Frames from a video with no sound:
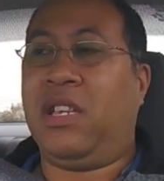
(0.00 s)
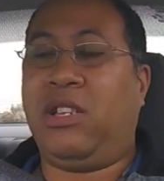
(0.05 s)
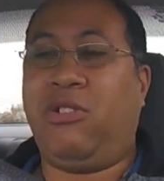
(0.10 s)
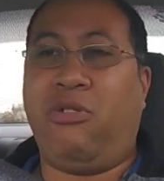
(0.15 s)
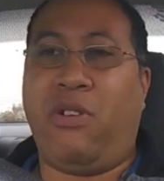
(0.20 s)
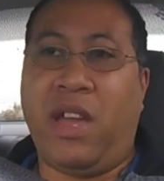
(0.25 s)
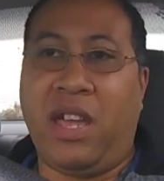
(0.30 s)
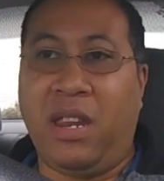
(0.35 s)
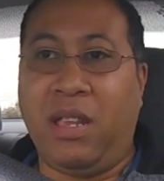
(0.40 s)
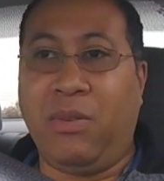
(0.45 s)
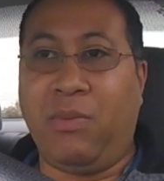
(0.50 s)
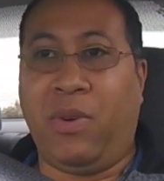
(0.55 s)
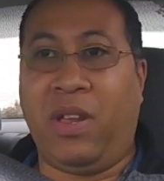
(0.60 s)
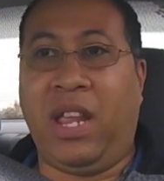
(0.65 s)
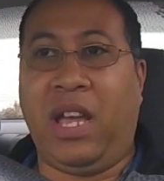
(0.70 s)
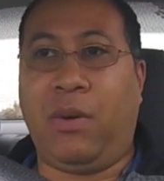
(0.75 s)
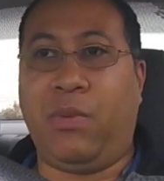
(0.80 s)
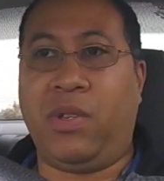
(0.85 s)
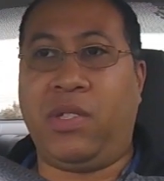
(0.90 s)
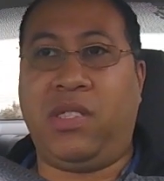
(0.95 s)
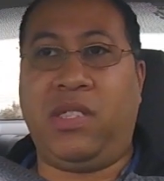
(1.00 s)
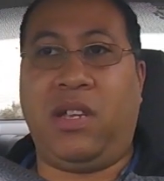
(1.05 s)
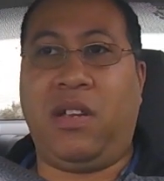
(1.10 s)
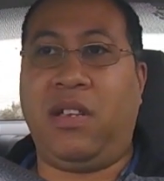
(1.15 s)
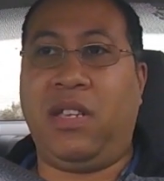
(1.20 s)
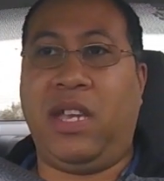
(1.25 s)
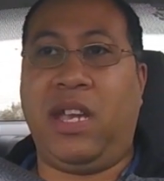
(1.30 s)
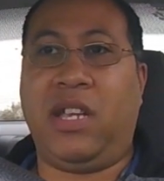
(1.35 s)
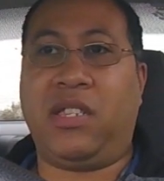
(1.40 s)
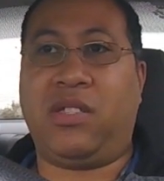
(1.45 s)
Granted, when I was
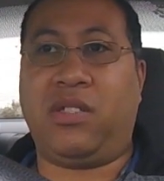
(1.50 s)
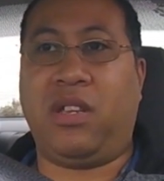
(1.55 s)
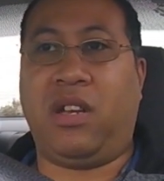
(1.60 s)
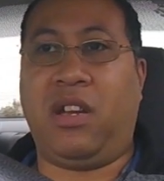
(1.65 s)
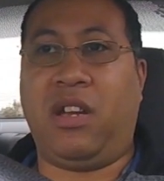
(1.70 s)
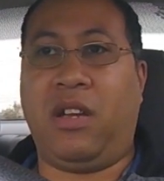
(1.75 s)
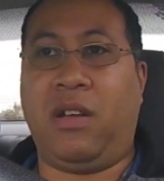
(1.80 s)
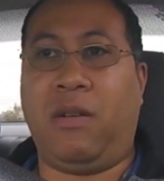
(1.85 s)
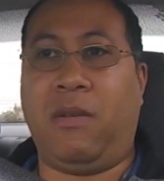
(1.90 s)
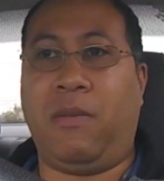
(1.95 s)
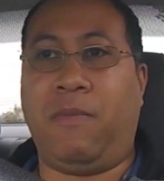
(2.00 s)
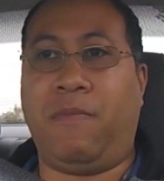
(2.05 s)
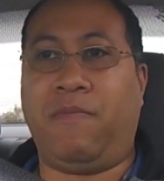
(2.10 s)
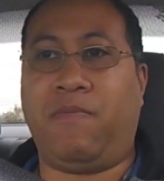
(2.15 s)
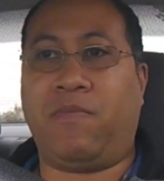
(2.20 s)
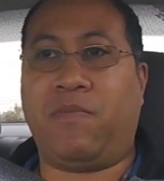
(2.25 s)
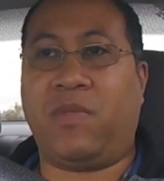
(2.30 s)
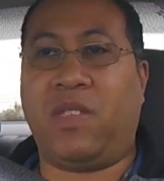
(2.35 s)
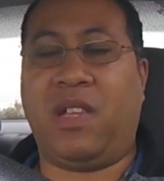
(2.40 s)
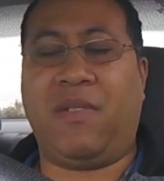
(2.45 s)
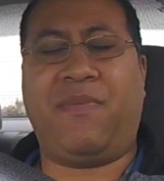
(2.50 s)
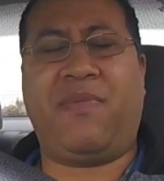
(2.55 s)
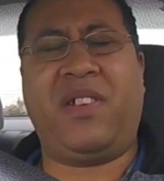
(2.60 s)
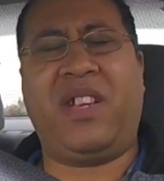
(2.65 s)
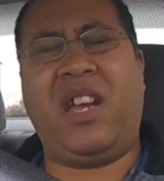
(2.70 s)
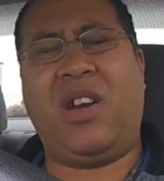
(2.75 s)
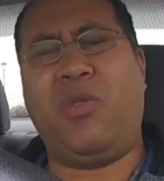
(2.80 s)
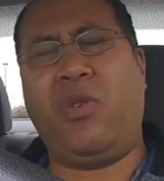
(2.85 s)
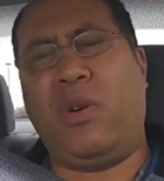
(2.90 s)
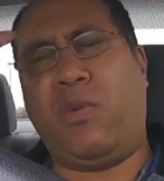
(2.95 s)
there, yes, um, I
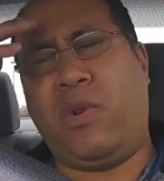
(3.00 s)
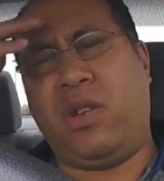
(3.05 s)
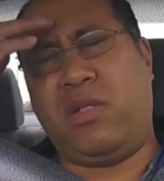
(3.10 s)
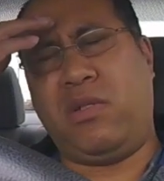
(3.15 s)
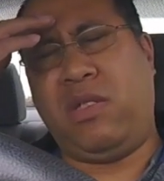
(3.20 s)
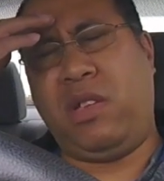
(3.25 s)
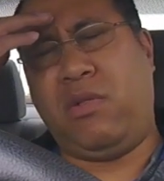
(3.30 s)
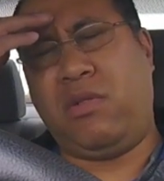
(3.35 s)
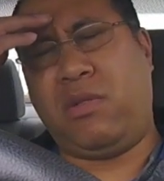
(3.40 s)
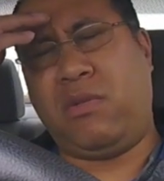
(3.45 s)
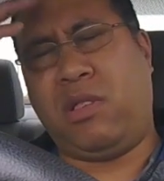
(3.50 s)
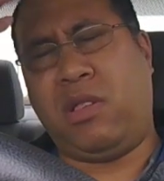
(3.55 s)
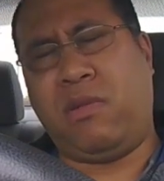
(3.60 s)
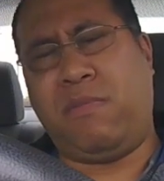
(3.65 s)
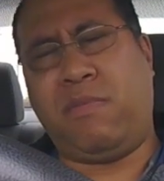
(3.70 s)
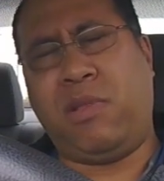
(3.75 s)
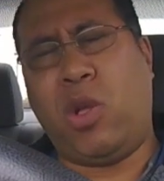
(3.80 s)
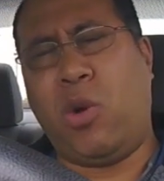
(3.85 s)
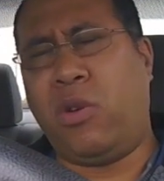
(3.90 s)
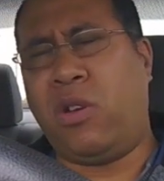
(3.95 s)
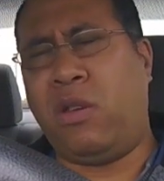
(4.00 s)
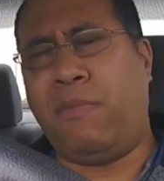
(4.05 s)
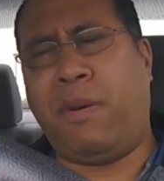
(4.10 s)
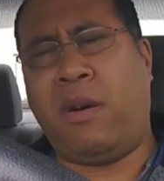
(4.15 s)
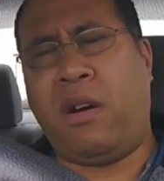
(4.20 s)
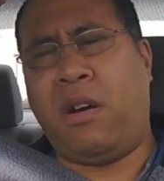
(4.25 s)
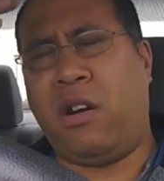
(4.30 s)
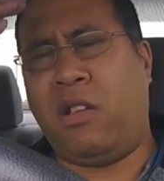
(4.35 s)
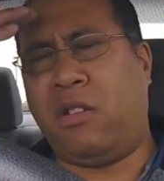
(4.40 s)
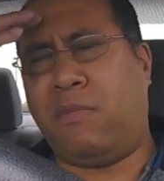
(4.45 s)
forgot who it was. I think it was Logan
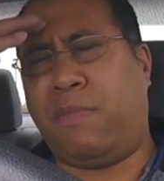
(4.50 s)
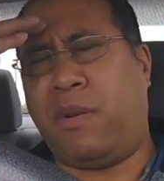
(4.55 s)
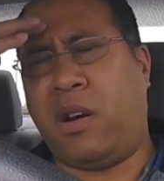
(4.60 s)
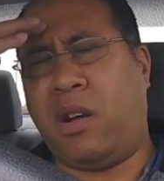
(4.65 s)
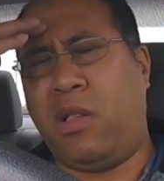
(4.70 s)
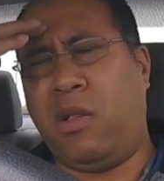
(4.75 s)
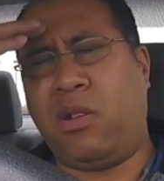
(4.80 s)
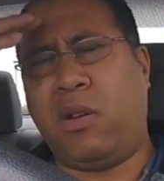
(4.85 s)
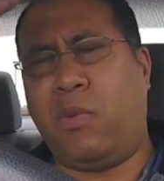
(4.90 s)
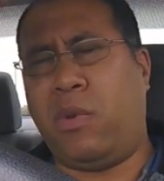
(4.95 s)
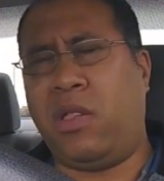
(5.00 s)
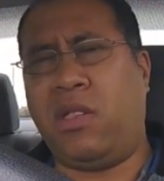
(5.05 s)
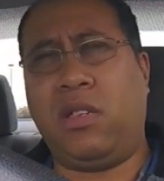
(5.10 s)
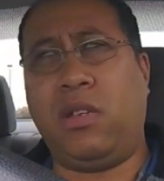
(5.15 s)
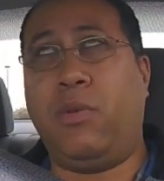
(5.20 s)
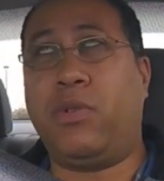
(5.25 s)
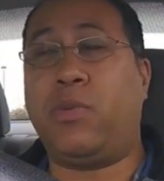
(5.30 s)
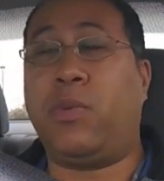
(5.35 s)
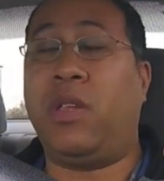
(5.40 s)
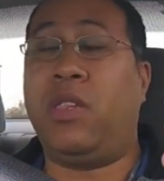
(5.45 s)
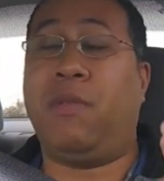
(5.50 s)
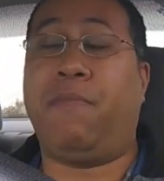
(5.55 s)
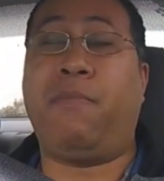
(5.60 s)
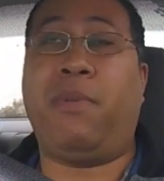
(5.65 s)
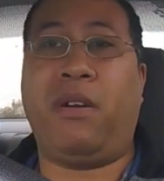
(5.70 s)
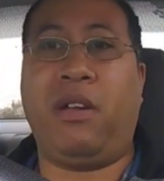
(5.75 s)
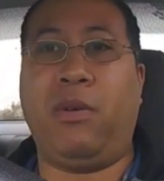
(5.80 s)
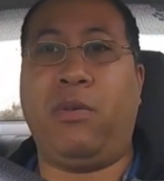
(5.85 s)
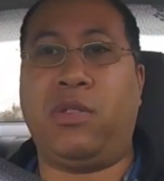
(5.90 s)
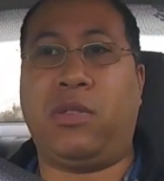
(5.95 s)
Paul or Paul Logan. One of the, it was one of
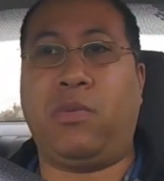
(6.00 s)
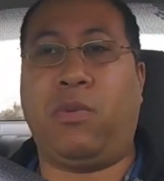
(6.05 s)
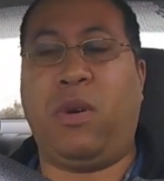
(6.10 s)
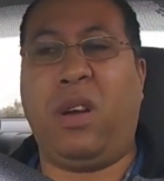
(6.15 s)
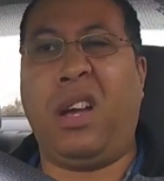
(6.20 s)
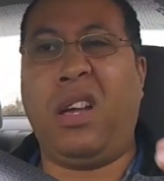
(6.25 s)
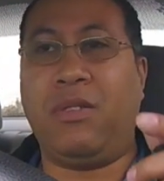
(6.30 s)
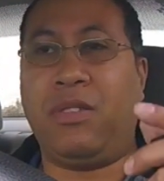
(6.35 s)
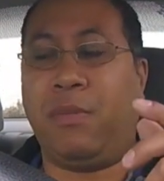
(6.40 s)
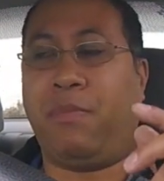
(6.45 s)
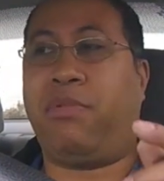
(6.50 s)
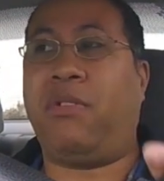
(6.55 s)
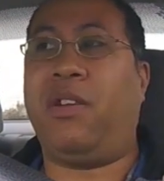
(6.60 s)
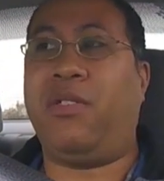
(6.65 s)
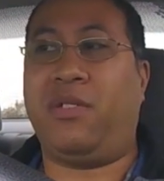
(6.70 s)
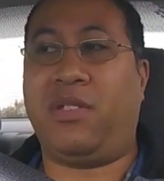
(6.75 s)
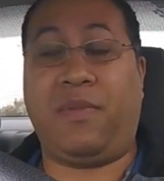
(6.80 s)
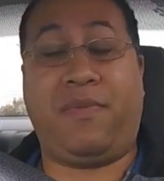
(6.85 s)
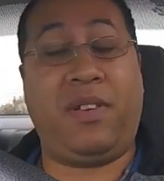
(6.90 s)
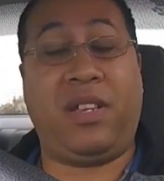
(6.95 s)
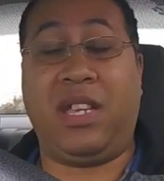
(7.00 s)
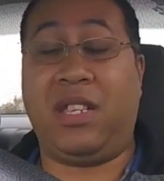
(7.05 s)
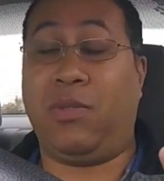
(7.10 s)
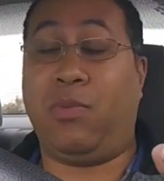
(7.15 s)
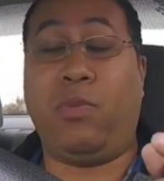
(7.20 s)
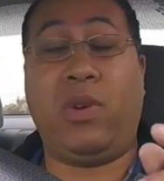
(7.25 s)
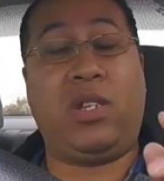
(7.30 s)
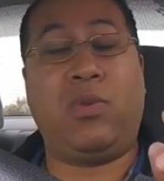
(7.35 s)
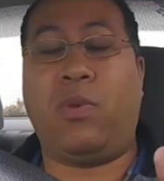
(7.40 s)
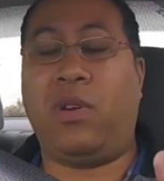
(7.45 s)
the it was uh, the brothers. I forget
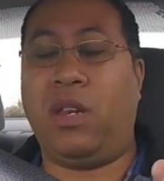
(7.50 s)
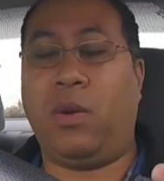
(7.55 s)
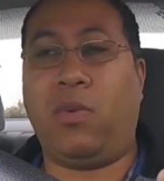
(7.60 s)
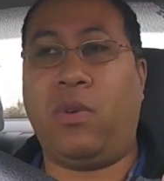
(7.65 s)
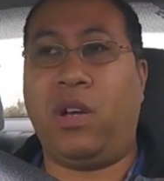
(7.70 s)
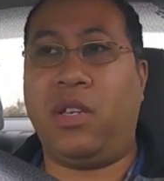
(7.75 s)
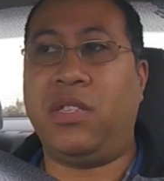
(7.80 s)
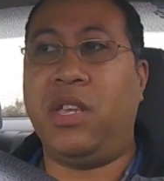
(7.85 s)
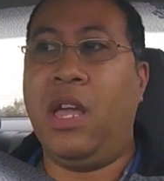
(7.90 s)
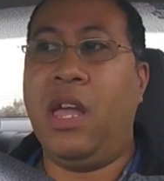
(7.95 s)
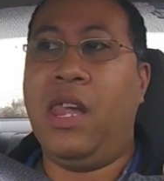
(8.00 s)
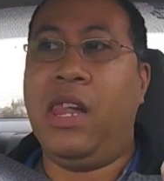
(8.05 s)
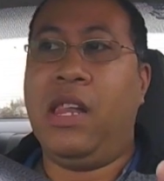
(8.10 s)
which one it was.